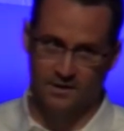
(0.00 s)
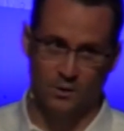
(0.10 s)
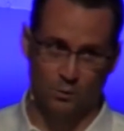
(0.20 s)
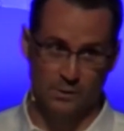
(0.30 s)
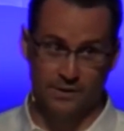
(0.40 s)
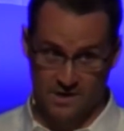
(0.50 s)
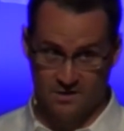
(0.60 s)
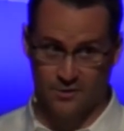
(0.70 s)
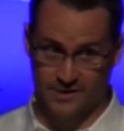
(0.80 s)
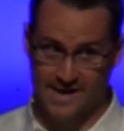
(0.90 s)
We would
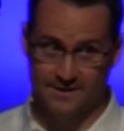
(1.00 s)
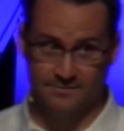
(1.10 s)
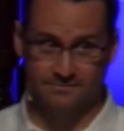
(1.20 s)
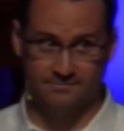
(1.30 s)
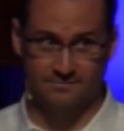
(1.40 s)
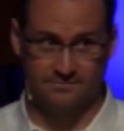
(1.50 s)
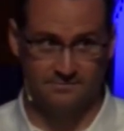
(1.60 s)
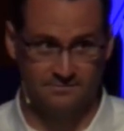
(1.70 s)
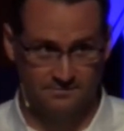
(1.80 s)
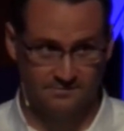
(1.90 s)
hunker down,
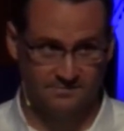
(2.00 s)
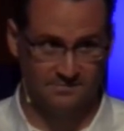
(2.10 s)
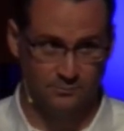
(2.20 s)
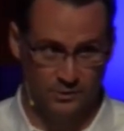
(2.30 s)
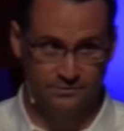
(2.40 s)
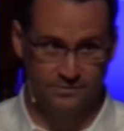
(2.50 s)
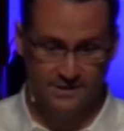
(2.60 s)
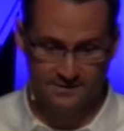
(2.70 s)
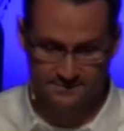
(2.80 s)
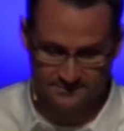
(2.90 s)
wouldn't
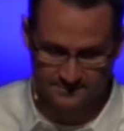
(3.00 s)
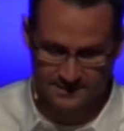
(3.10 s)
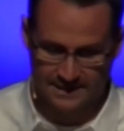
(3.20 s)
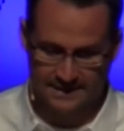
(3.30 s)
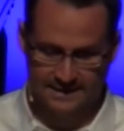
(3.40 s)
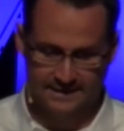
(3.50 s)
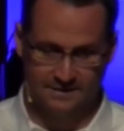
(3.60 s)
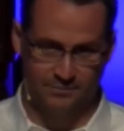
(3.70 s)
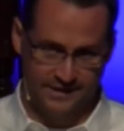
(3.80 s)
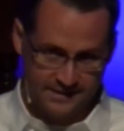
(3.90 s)
we?
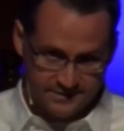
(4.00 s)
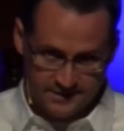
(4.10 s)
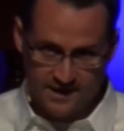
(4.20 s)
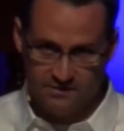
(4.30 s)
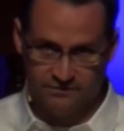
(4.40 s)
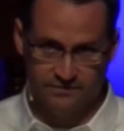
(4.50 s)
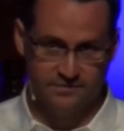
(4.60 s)
Play it safe.